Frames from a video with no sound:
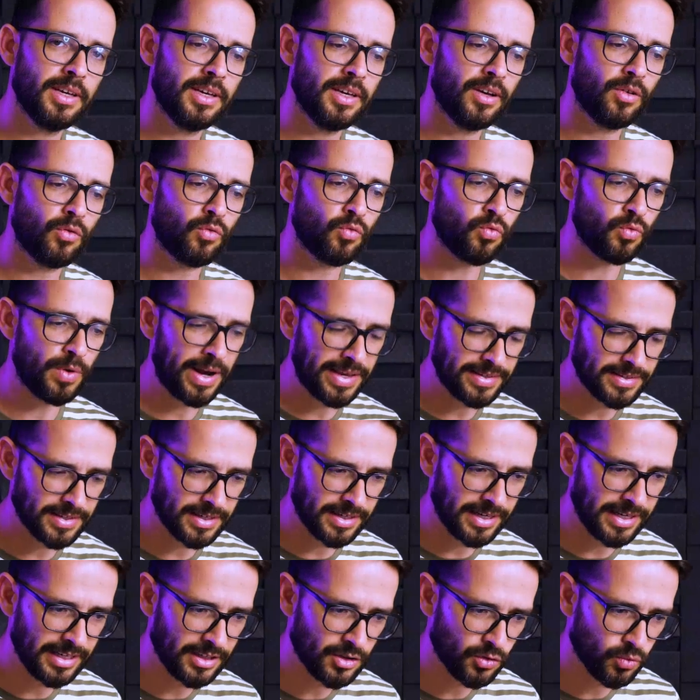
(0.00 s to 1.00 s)

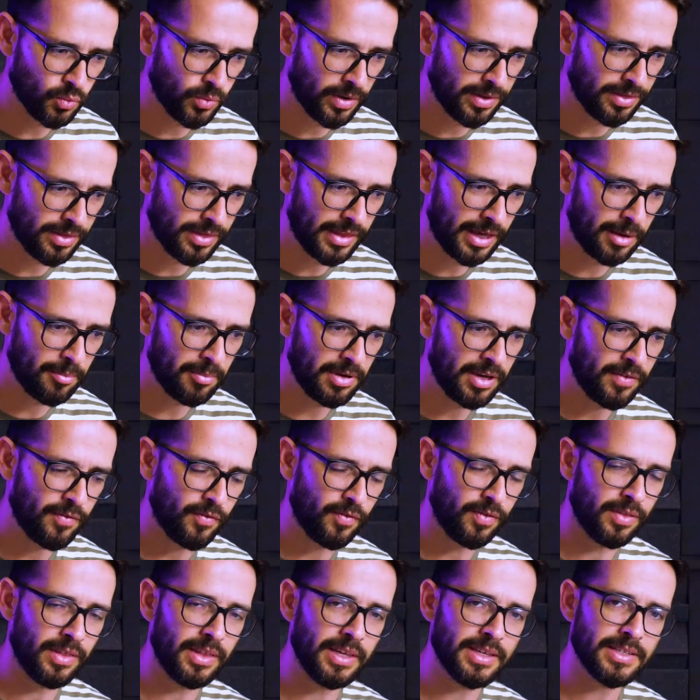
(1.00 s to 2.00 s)
resonates with them, if
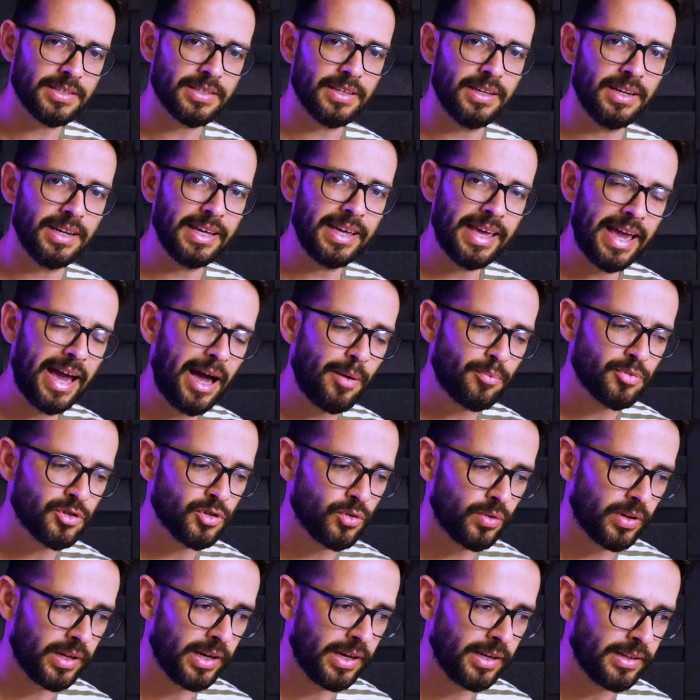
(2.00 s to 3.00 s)
this
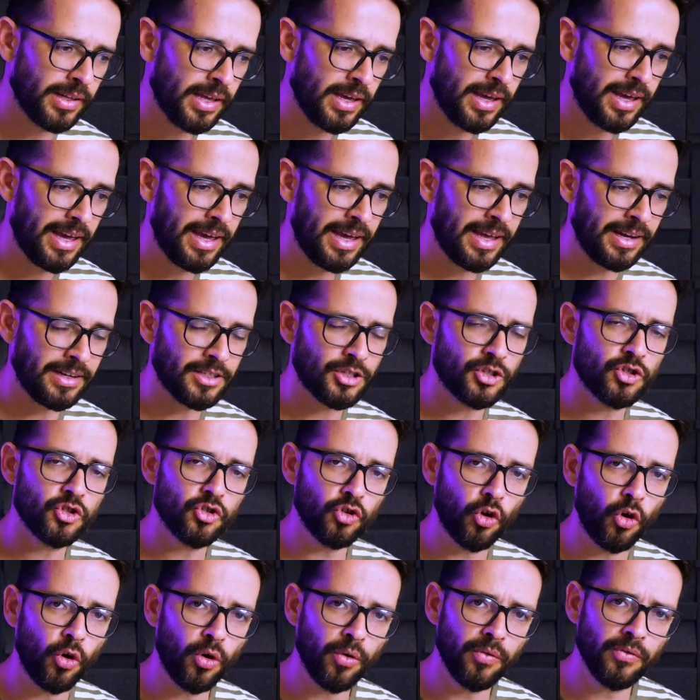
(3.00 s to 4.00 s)
encapsulate and
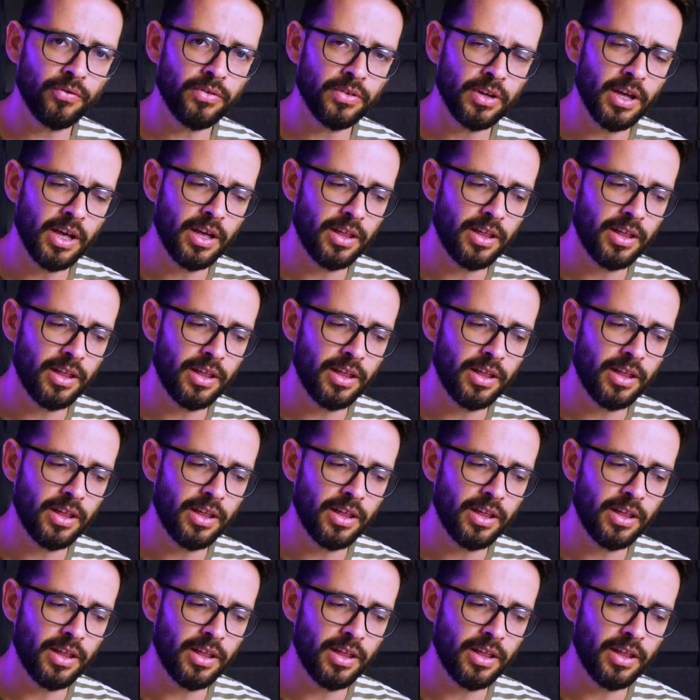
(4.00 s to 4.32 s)
solve